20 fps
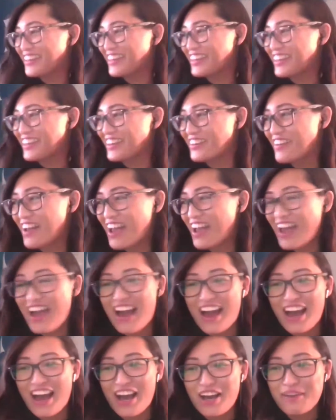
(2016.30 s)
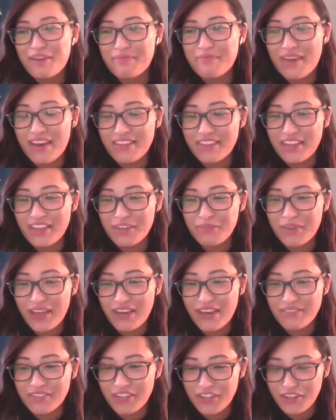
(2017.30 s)
Thank you. Um, and then we
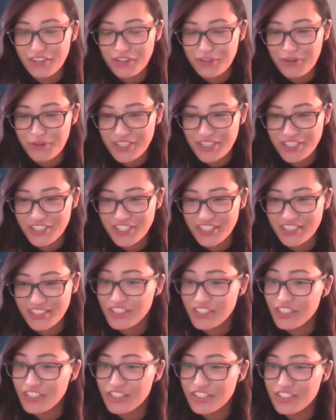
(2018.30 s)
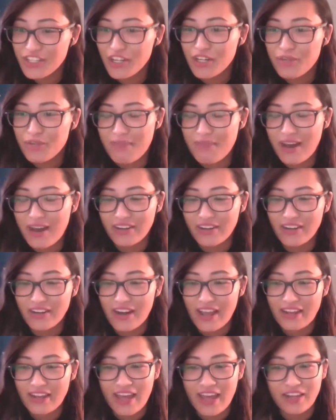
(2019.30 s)
have another question. Could dark matter
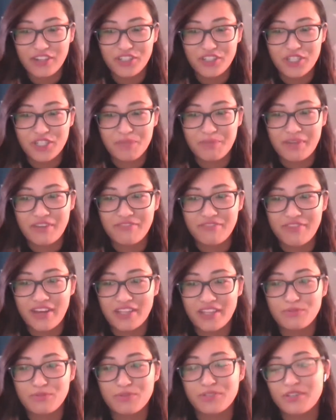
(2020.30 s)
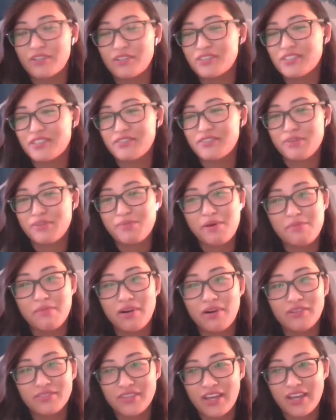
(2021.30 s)
and energy be effects resulting from a
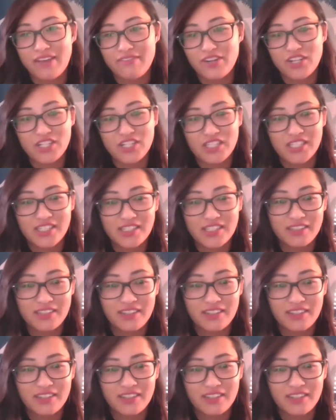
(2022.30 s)
multiverse?